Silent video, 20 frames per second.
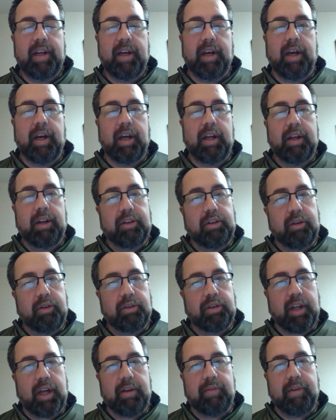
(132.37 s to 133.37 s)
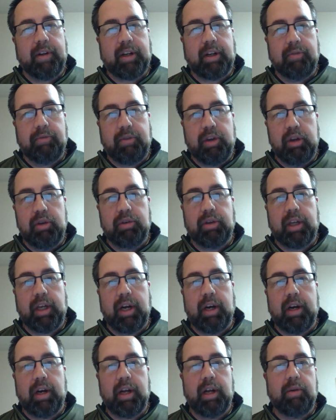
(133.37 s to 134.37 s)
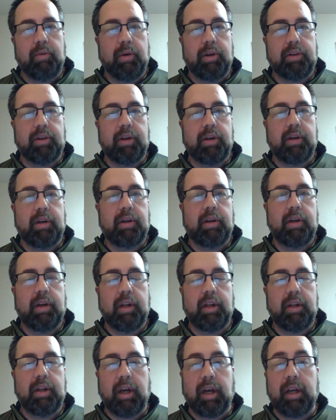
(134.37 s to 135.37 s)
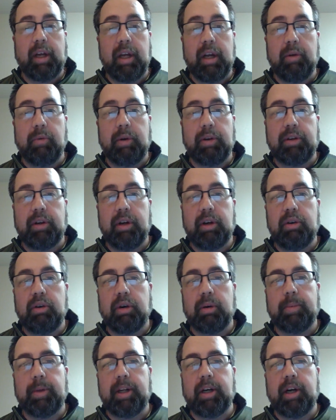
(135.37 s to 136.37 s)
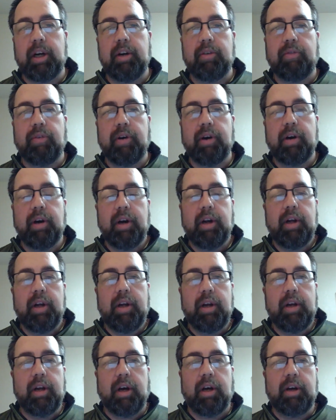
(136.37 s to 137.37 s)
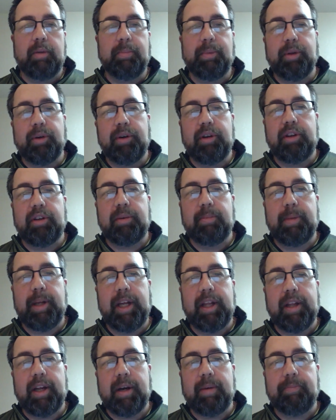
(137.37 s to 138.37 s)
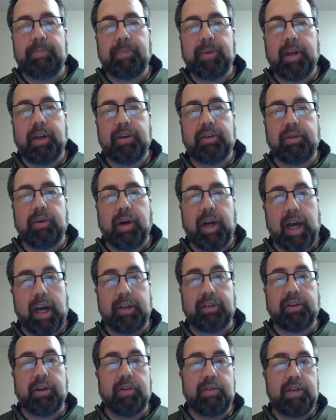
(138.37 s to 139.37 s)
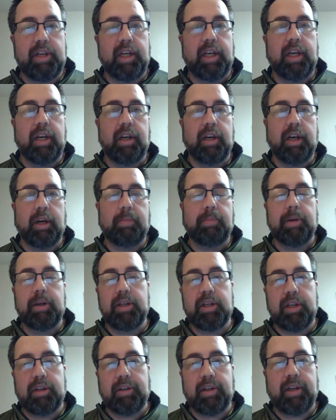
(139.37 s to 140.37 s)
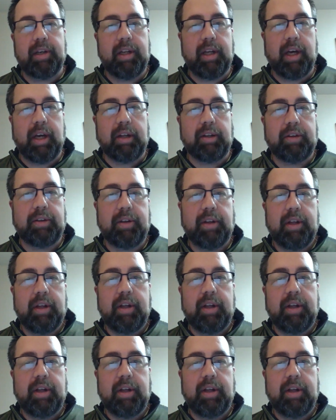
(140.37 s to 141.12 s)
Uh, and so it's kind of a confusing area. It wasn't uh, again, it wasn't a normal area for non-employees to be there. And so I asked her if she needed help and she said yes.